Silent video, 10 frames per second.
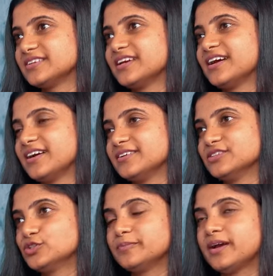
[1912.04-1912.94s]
Yeah. yeah.
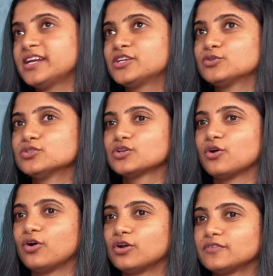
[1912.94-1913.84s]
You might use
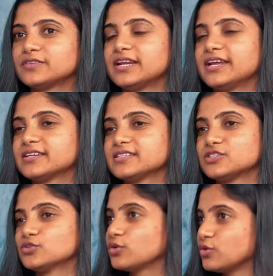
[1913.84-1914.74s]
all of the latest no